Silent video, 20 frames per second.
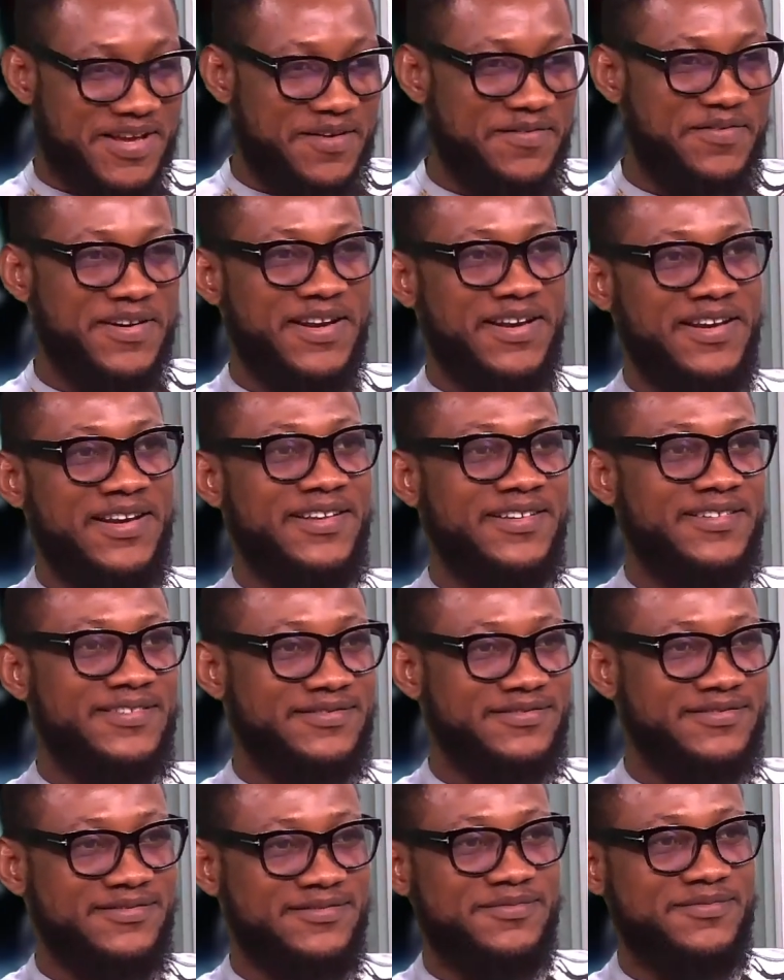We'll have
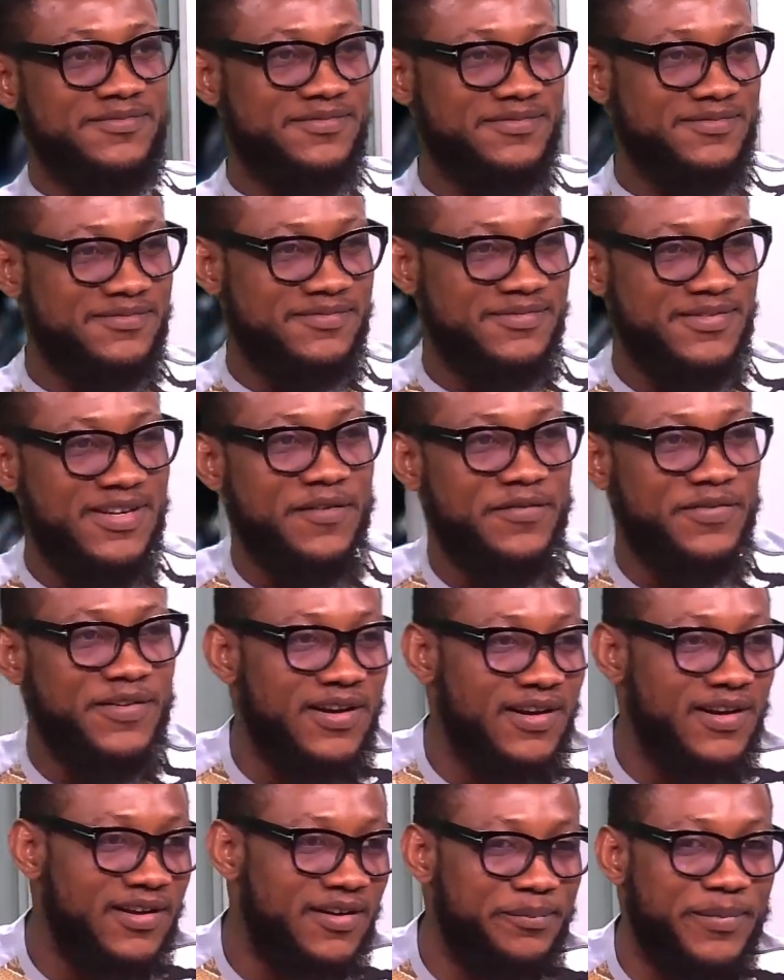something for you.
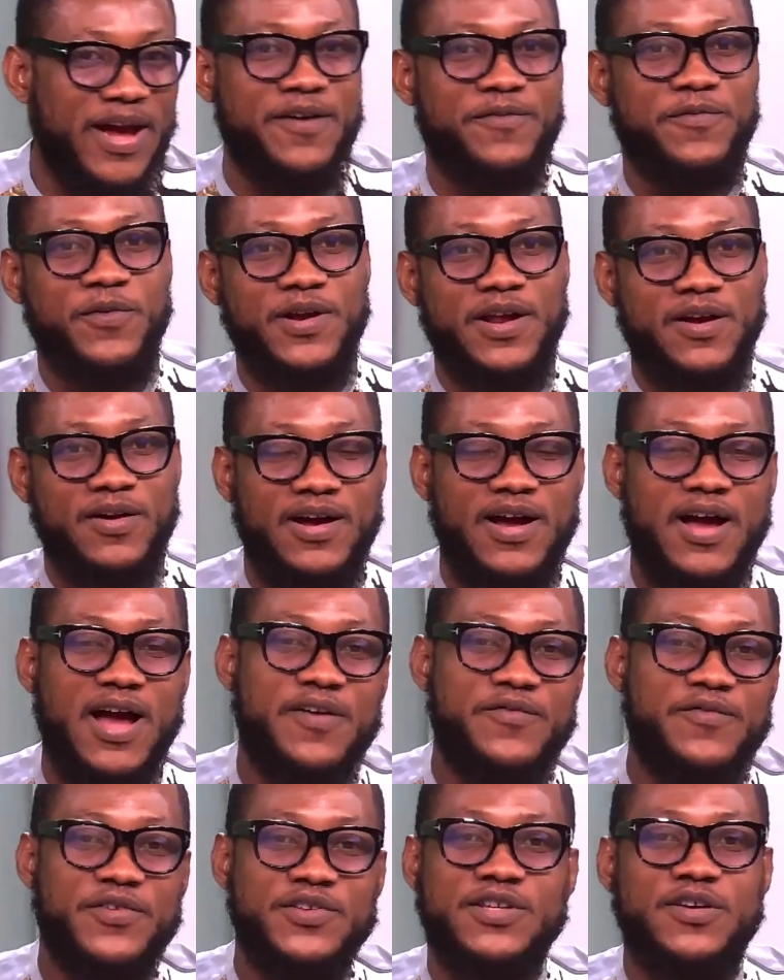Definitely. Bye for now.
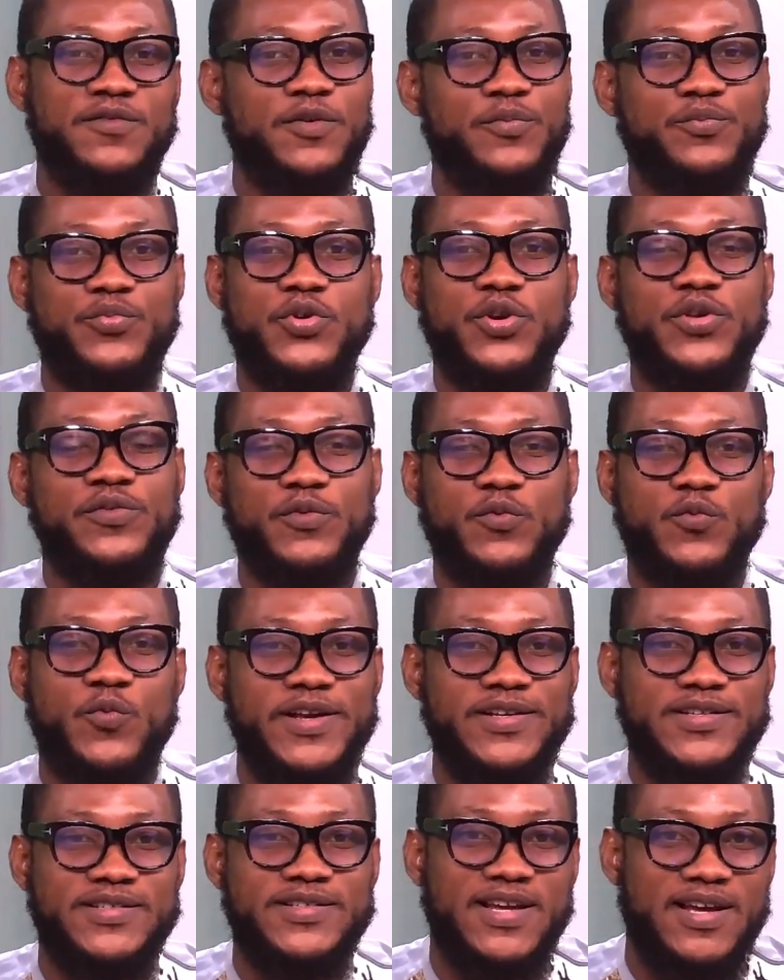Have yourself a beautiful
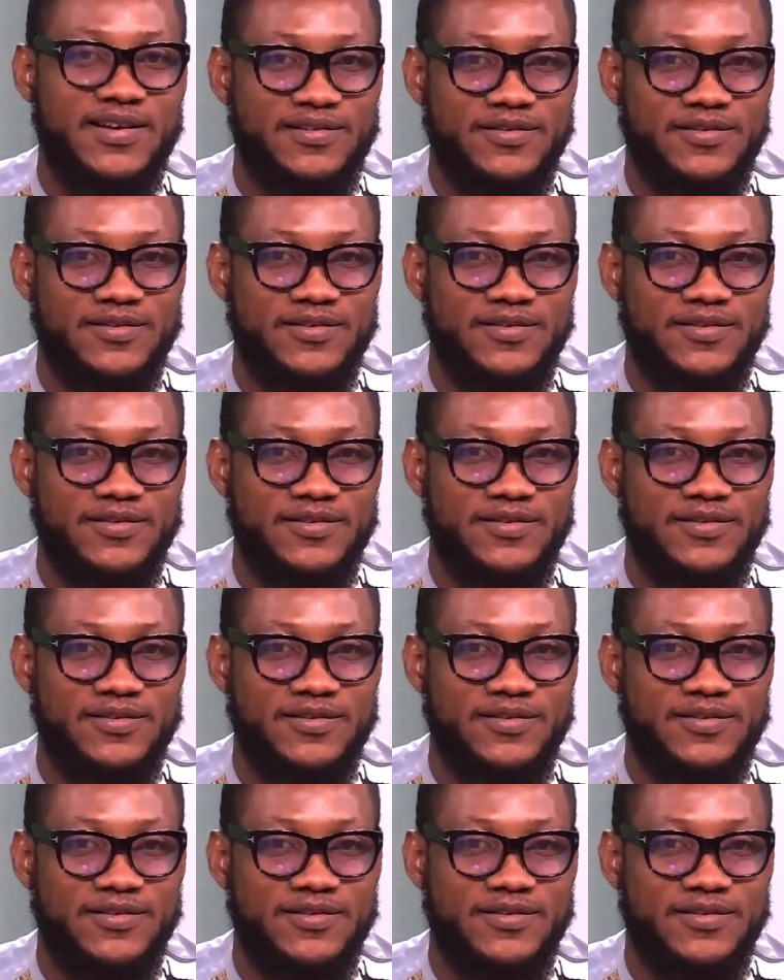Wednesday.